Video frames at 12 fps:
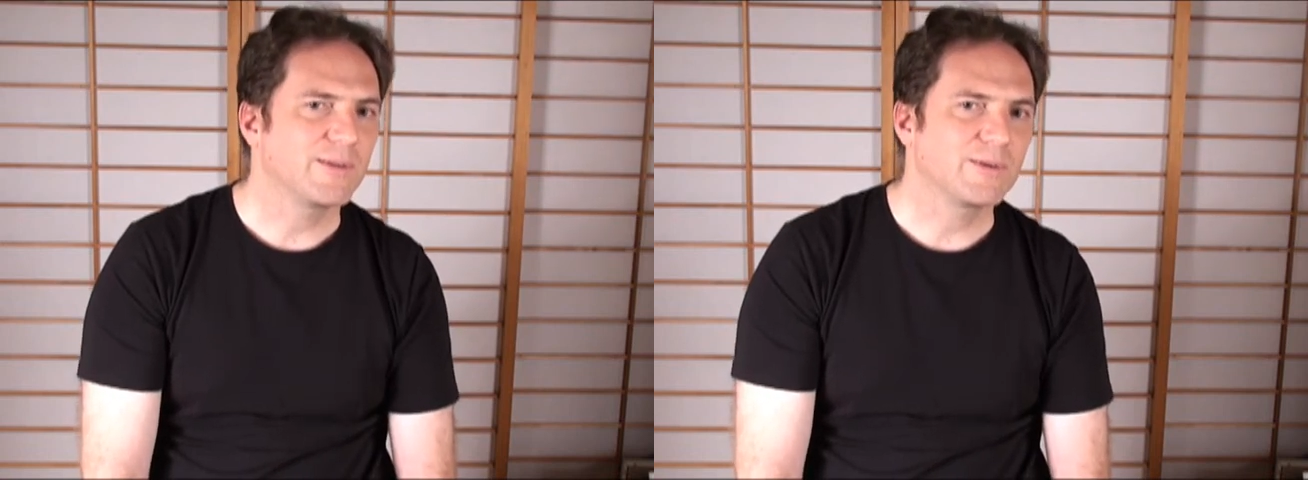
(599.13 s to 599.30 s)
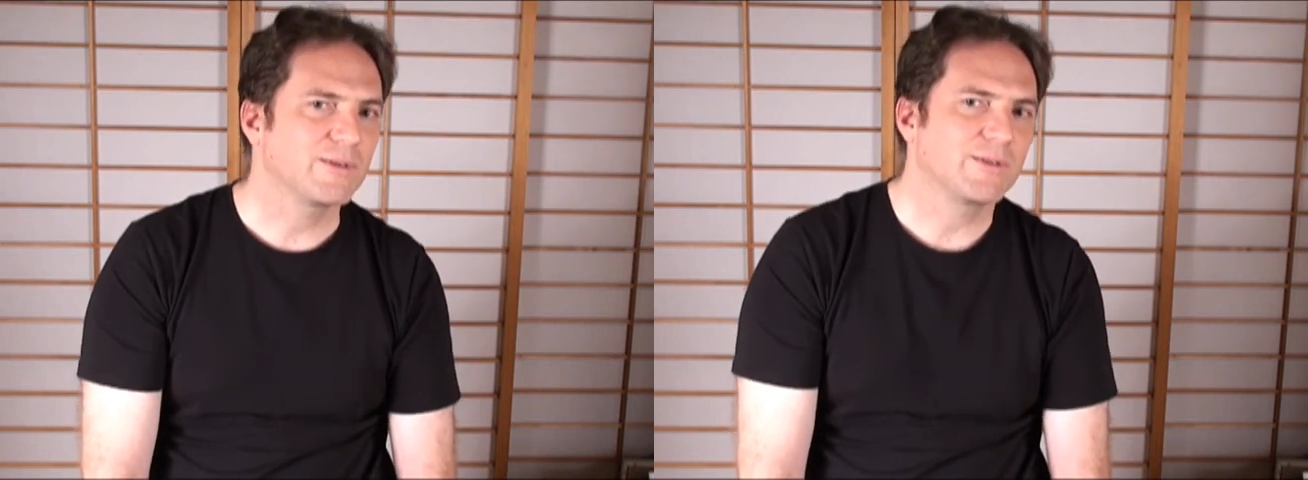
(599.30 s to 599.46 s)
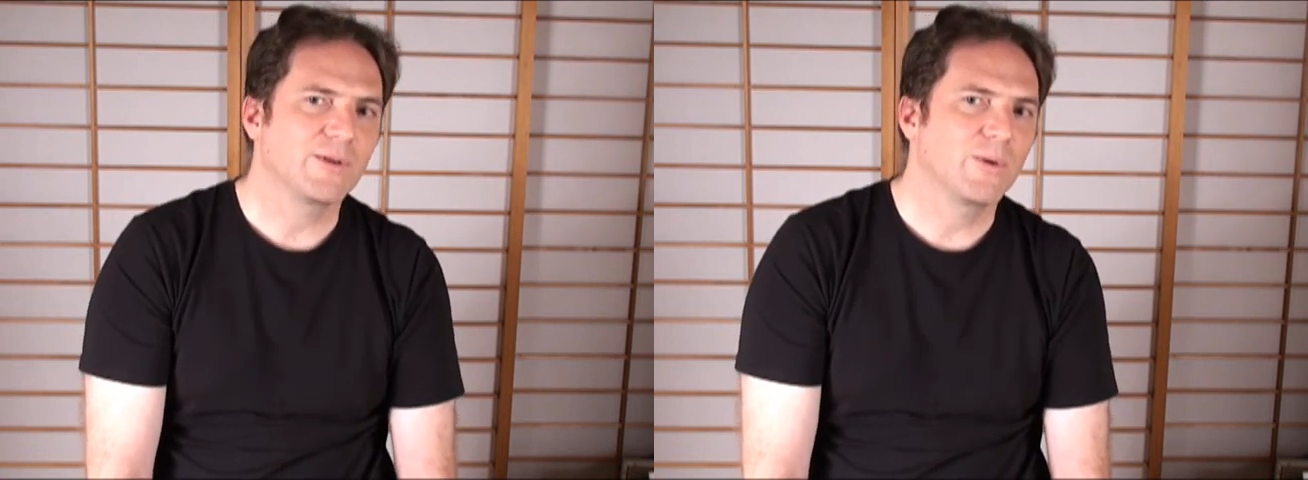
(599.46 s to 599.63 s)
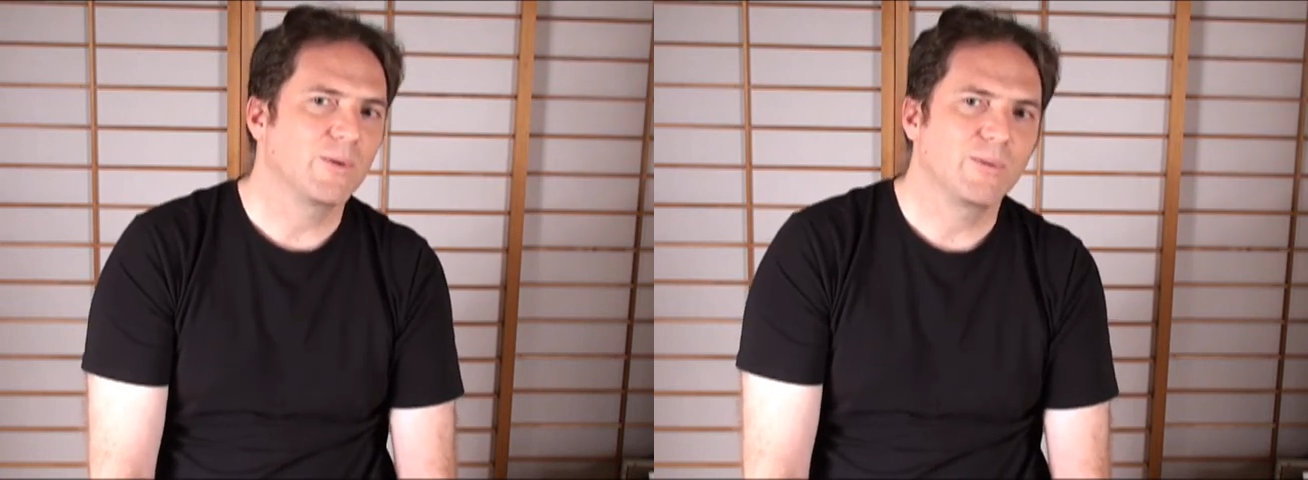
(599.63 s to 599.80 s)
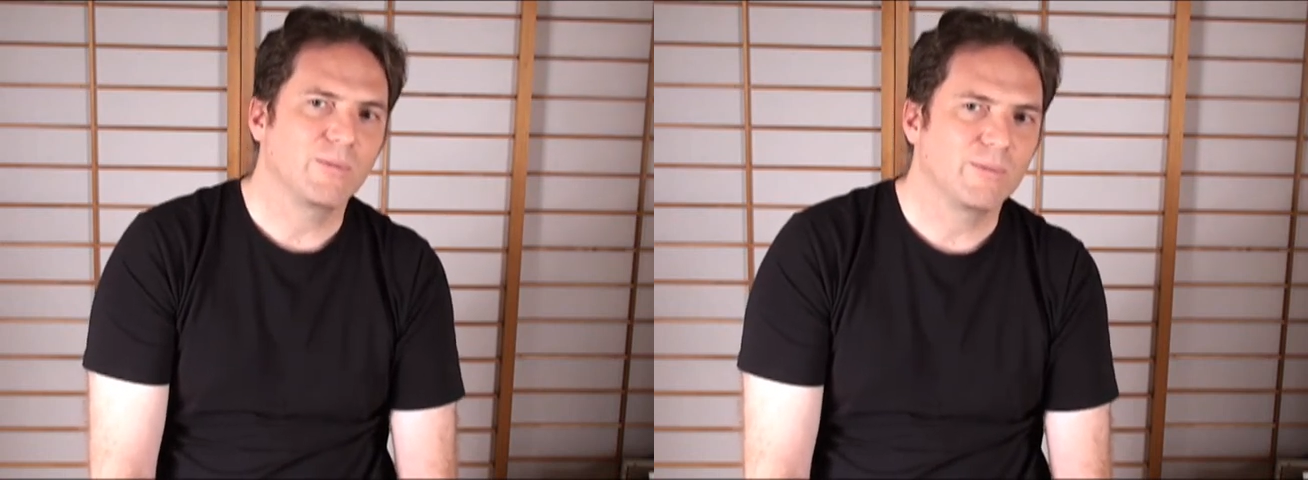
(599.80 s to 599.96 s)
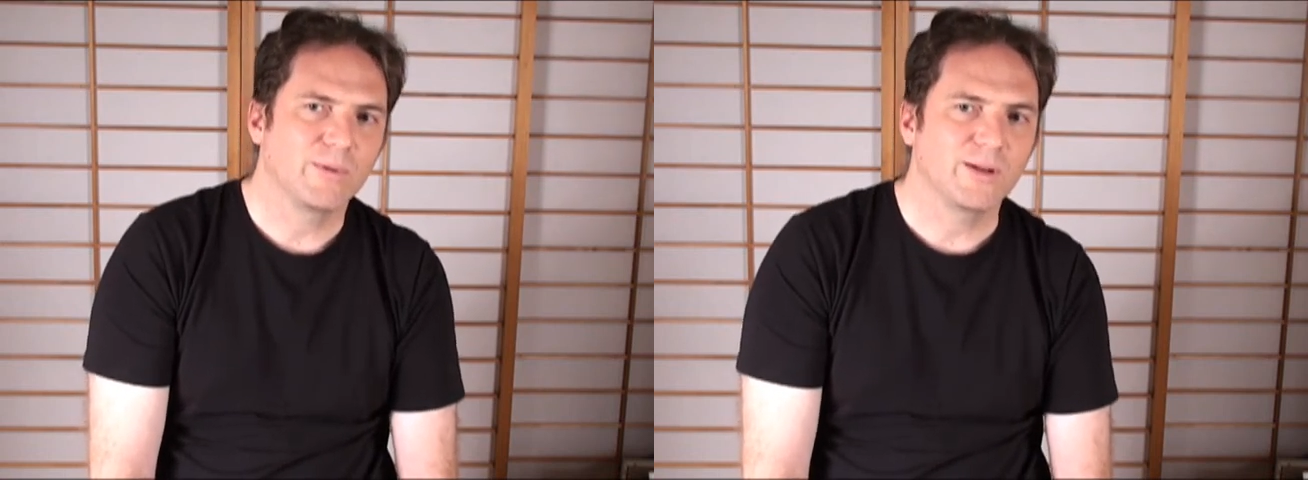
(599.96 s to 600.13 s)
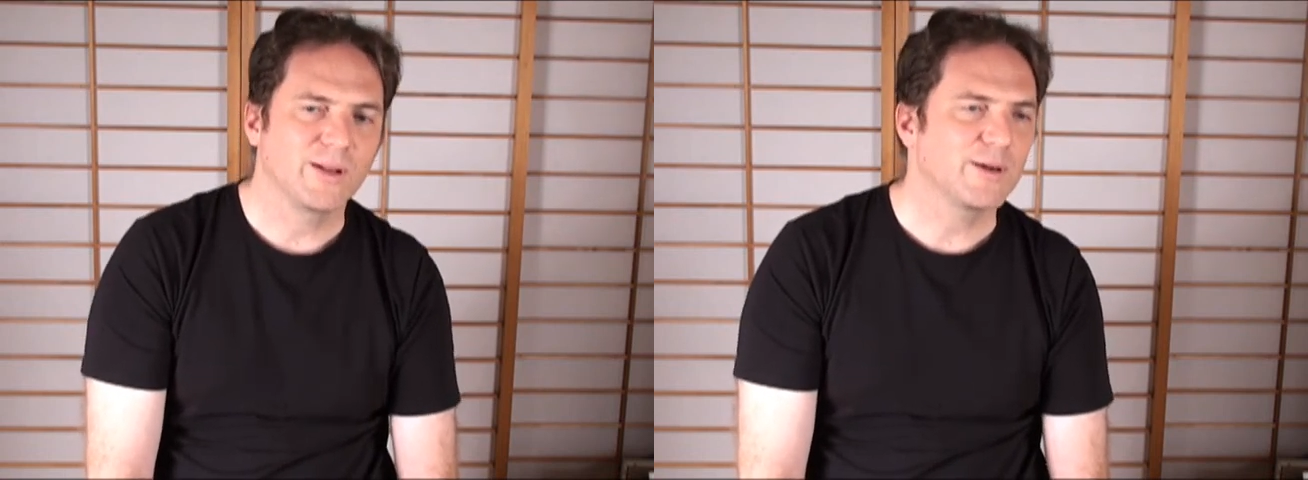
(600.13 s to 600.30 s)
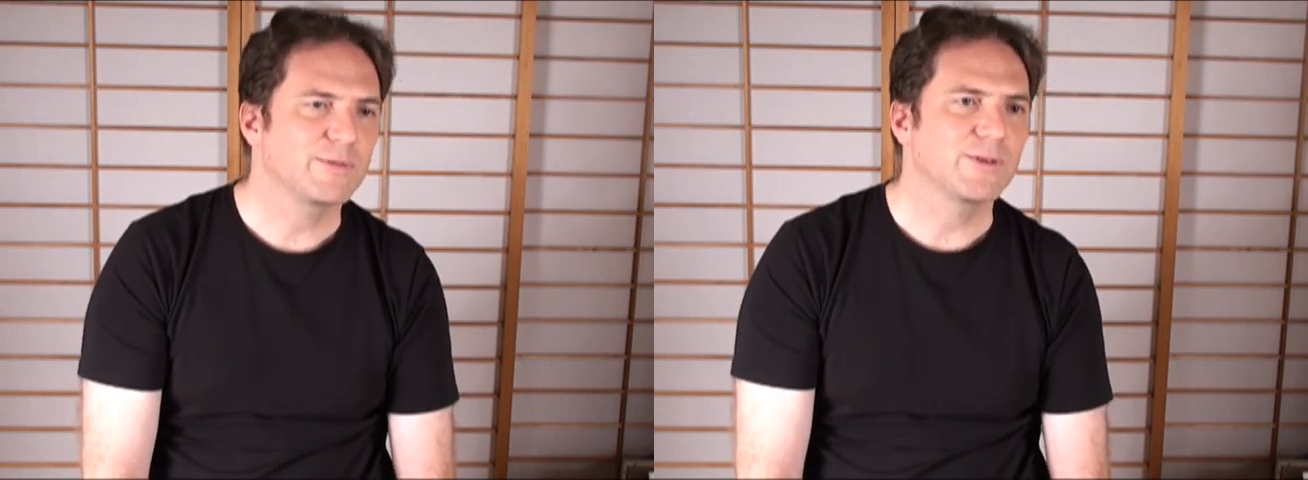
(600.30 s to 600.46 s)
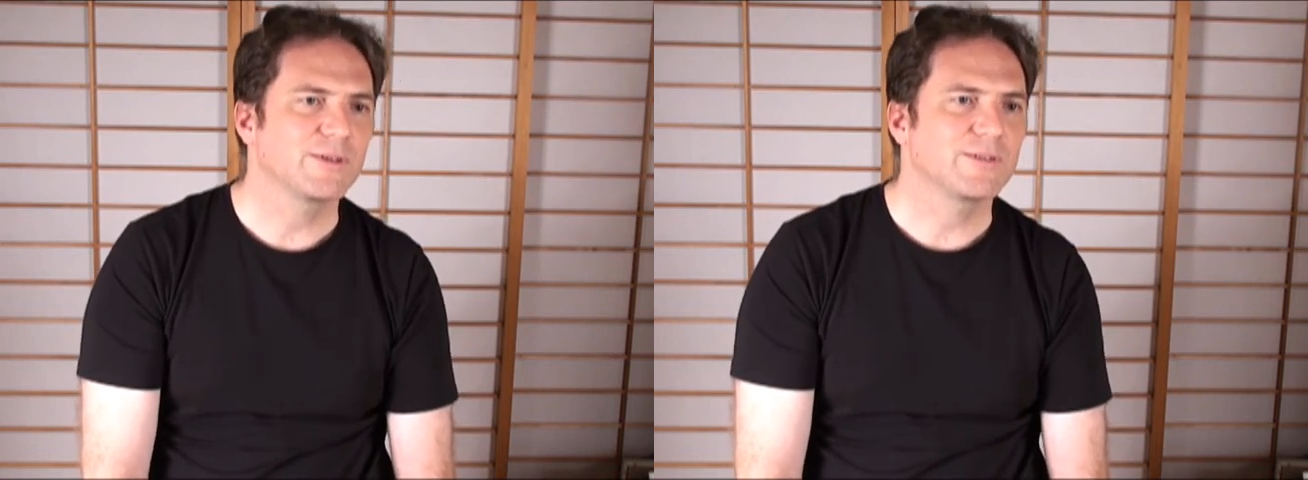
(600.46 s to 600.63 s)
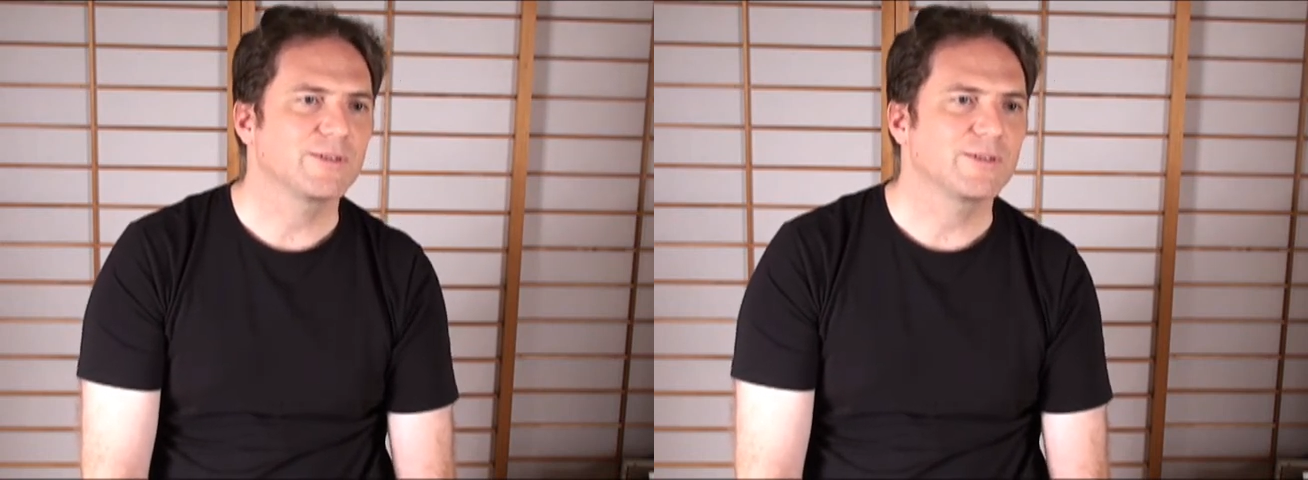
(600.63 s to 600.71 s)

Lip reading: There's no real effort